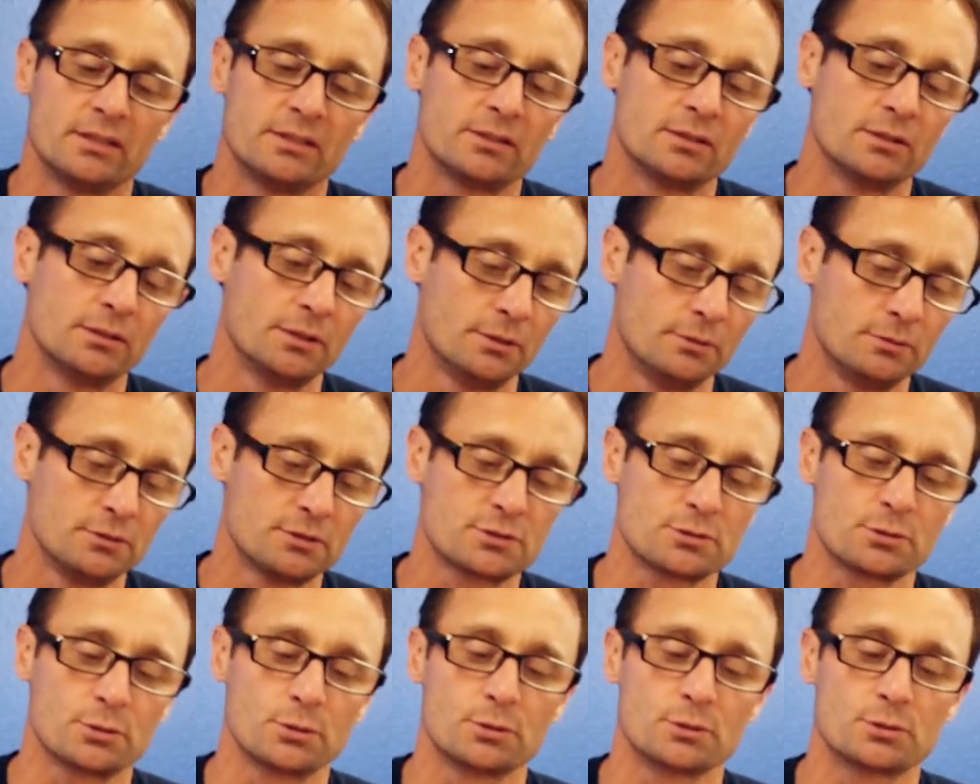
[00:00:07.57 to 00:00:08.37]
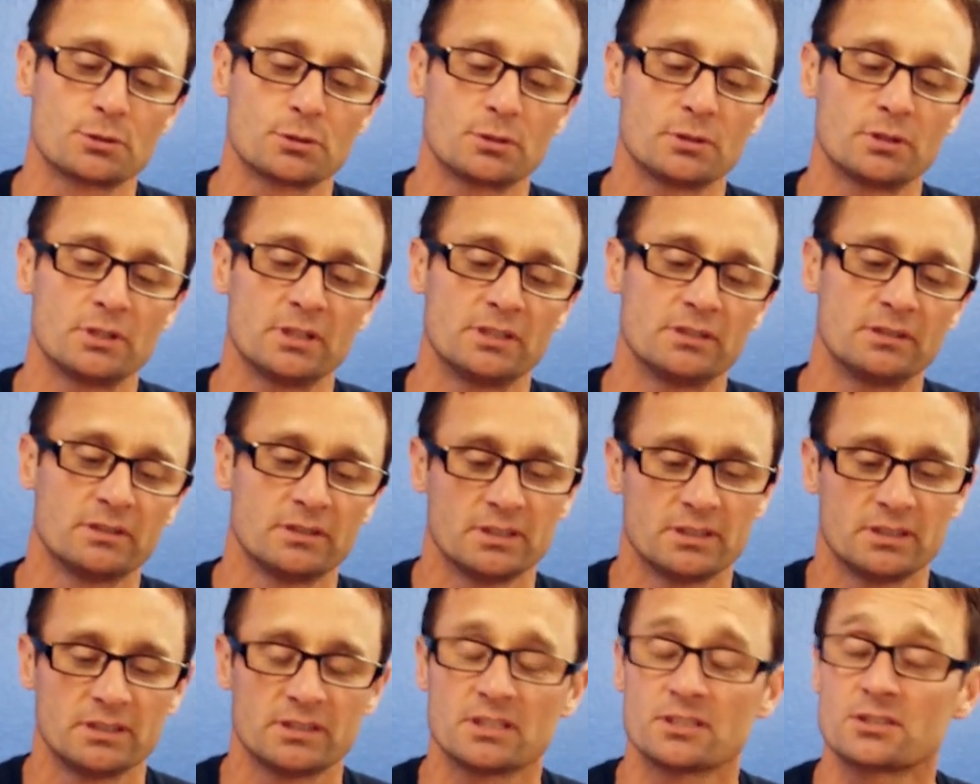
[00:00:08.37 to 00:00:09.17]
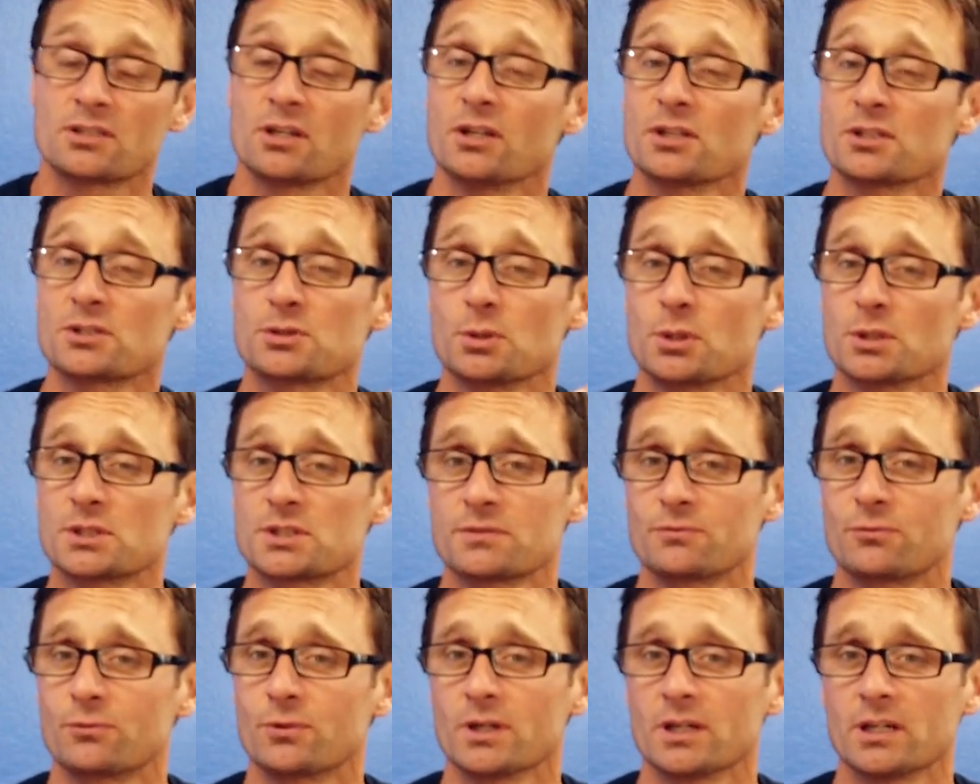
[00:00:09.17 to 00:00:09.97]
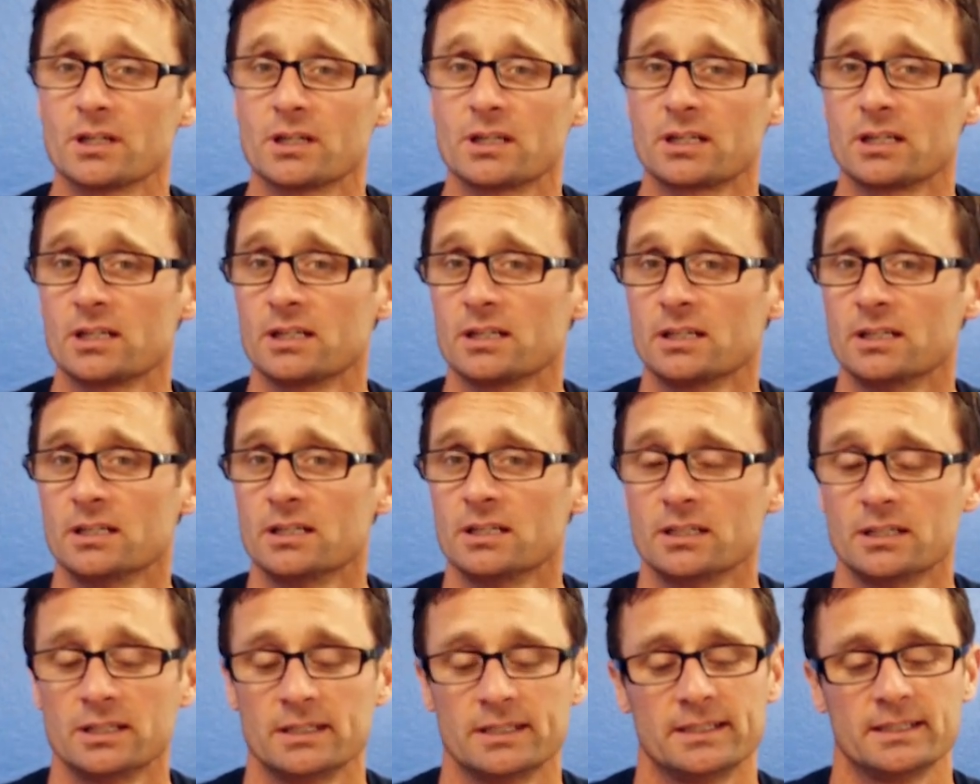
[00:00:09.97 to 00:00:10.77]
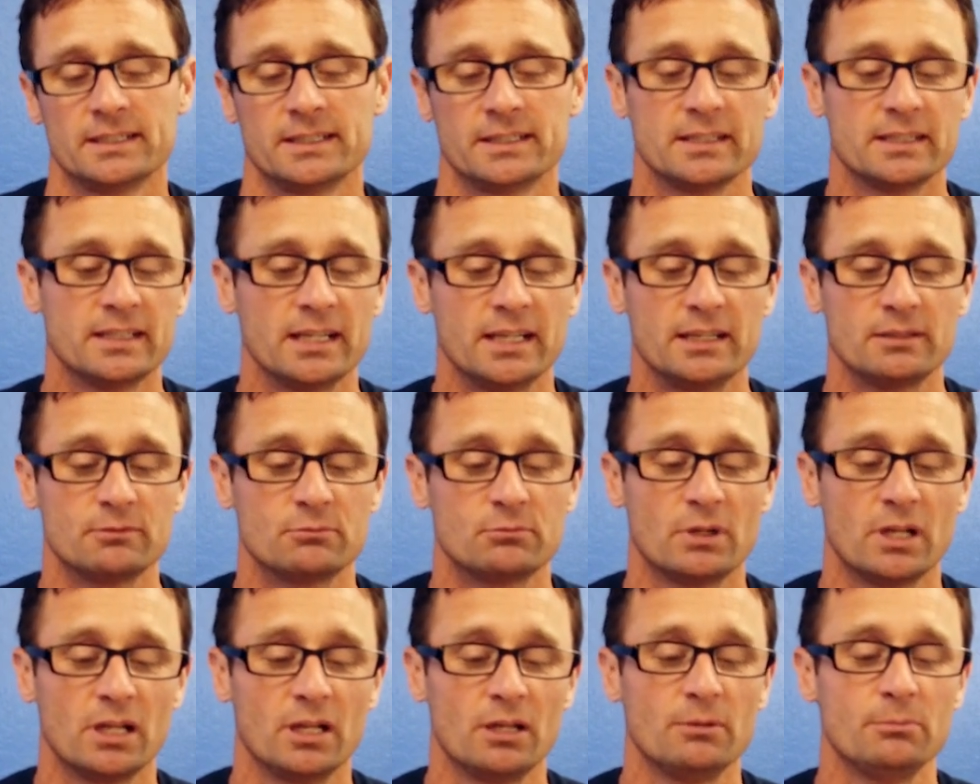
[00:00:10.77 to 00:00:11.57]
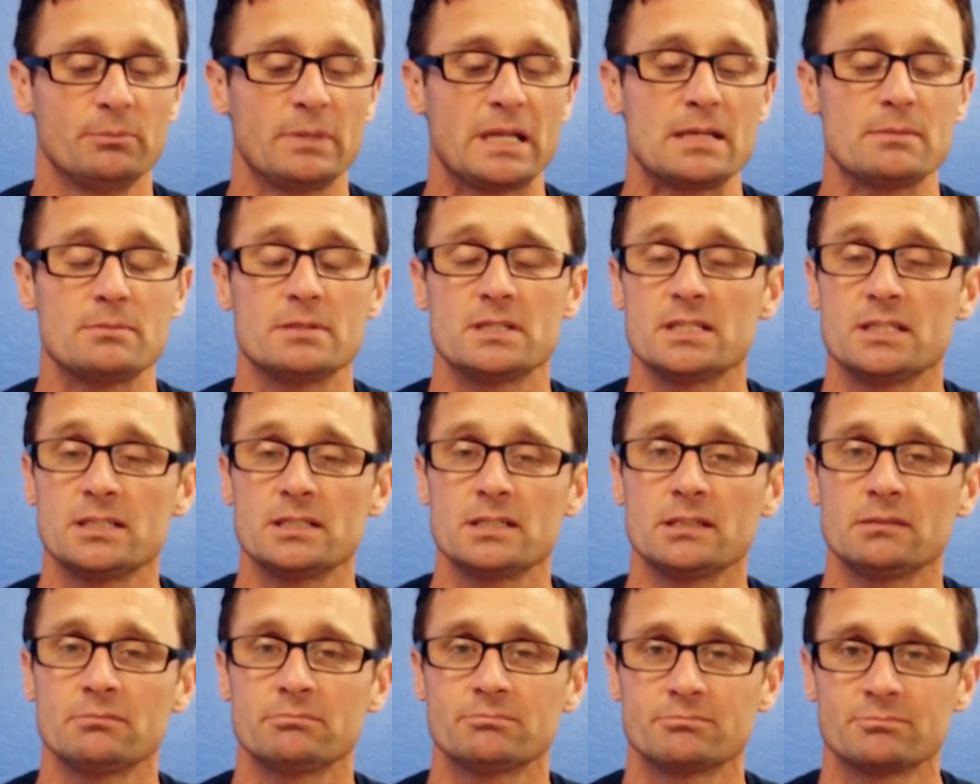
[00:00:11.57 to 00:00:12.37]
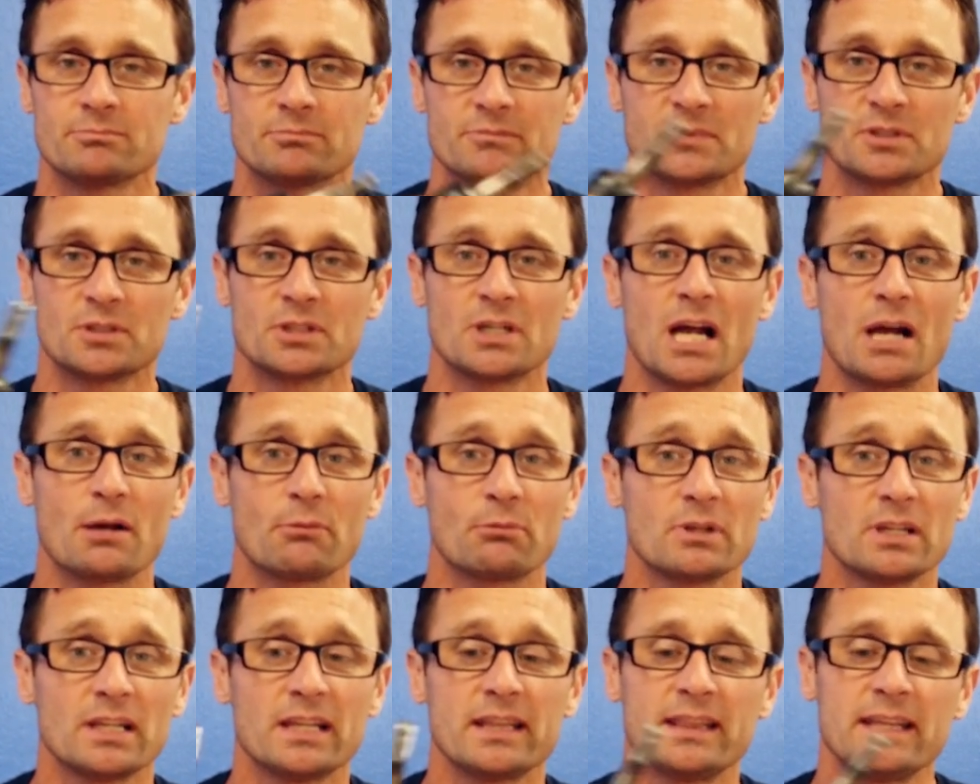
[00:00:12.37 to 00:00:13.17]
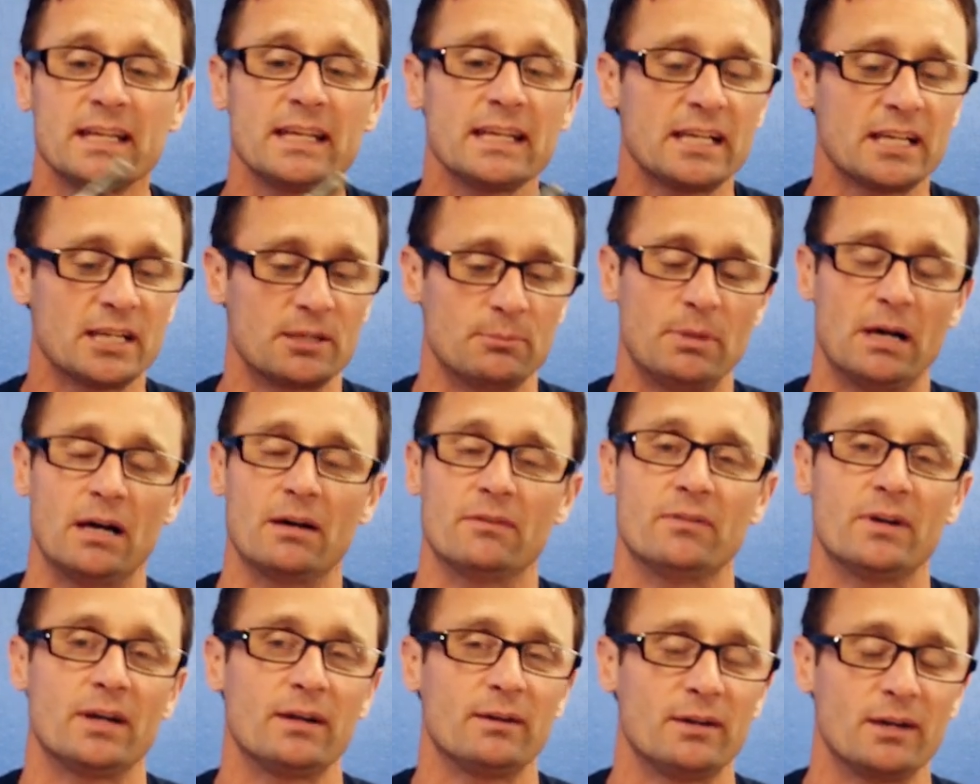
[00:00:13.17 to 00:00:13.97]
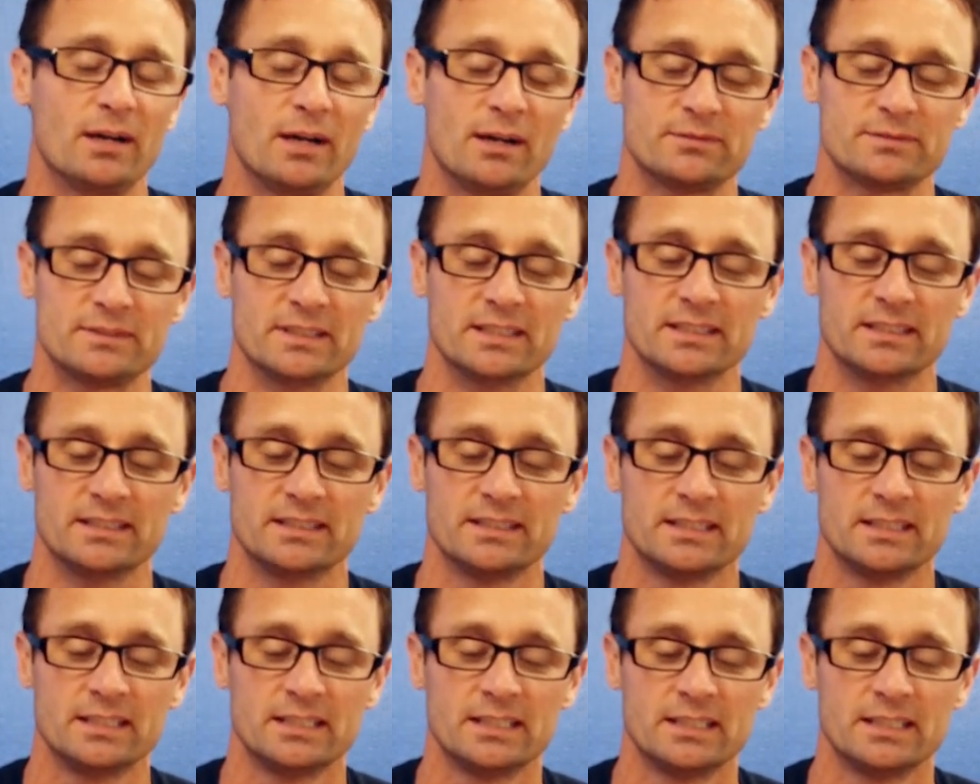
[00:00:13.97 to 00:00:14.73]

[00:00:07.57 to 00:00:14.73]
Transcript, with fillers: the lone soldier that does all sorts of work that, well, maybe you're not really thinking about very often.